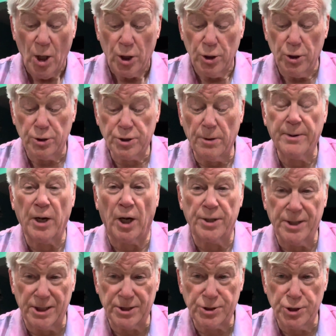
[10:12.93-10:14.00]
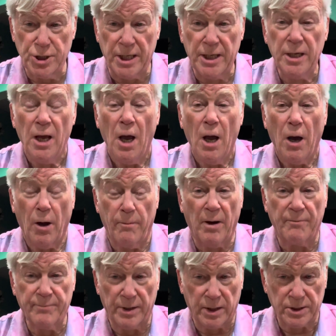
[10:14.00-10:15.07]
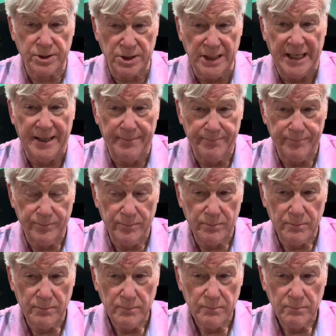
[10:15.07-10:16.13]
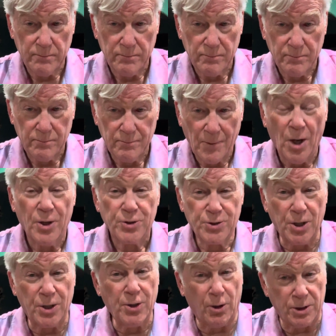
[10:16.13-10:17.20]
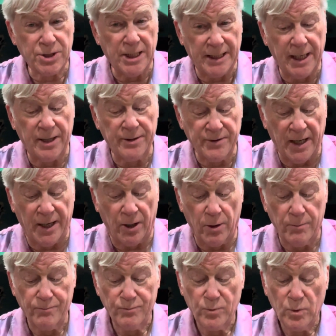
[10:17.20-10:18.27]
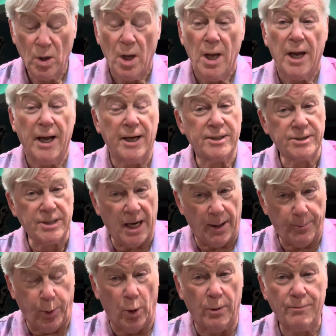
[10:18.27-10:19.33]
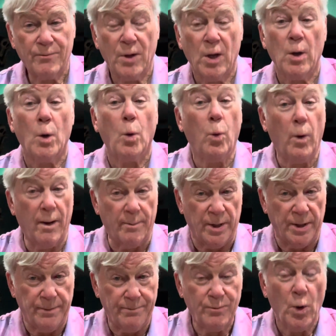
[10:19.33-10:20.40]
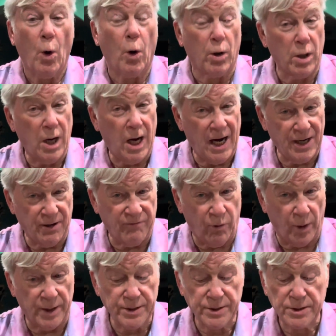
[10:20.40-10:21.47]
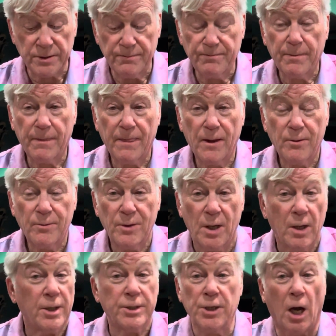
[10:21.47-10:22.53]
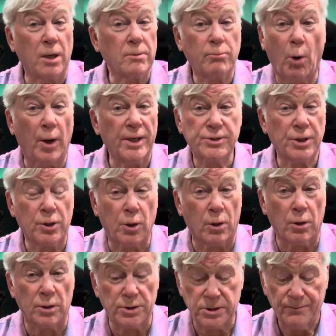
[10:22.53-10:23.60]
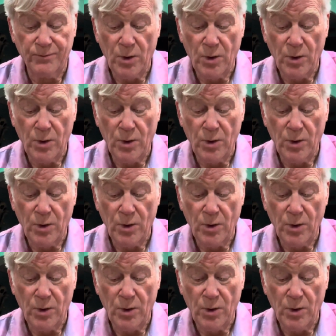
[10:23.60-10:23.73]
you should be on this G above middle C. So you're singing there. Example, women or higher voice, young boys and girls.